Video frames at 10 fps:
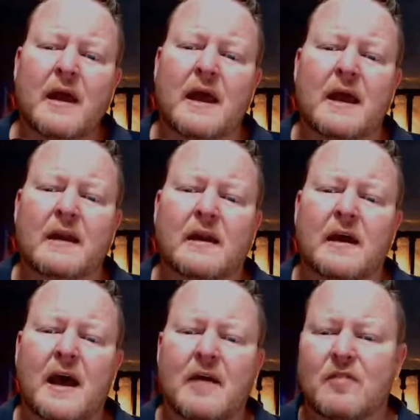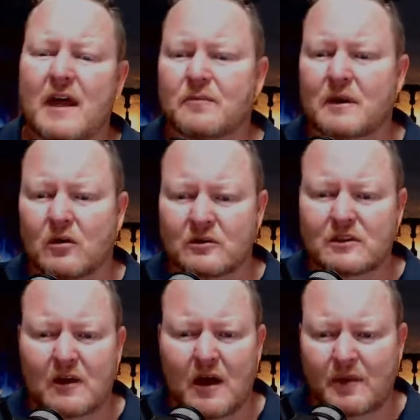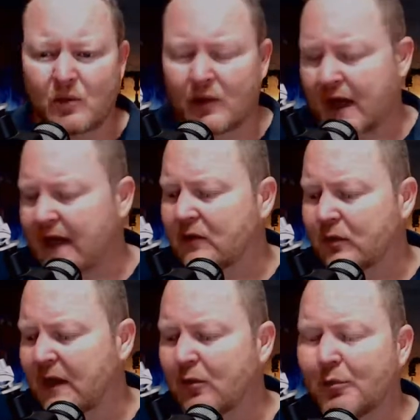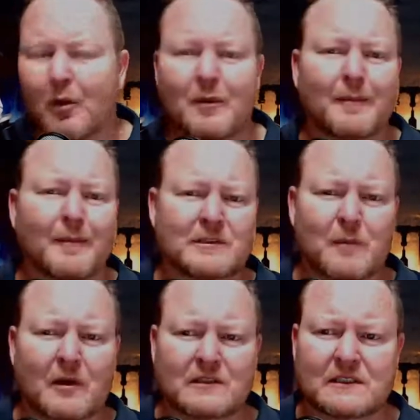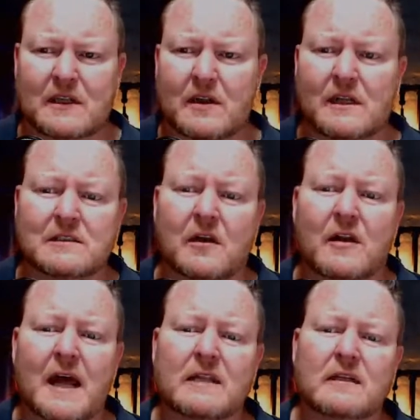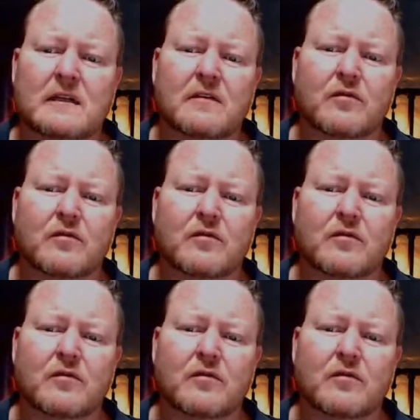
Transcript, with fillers: and uh, have that. But also, I mean, we'll get it. Well, there will probably be sponsors and things like that uh,